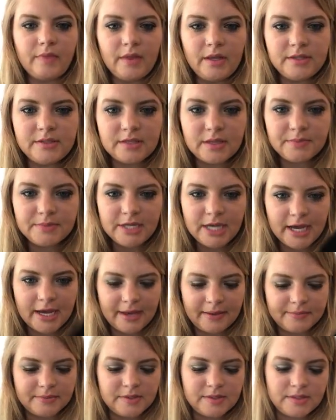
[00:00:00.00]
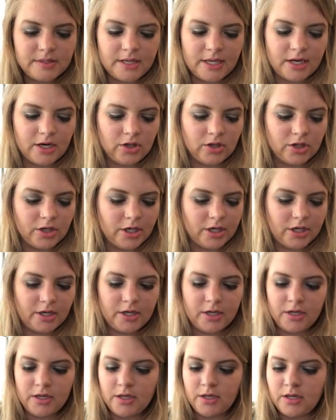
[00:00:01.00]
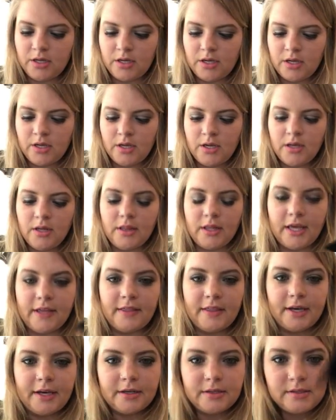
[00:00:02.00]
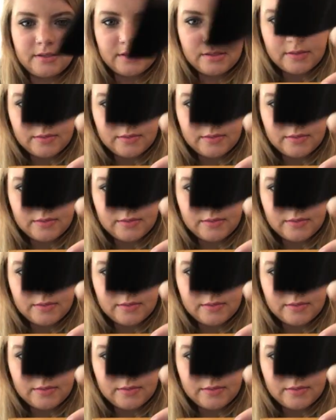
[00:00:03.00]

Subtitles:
sometimes it'll look like this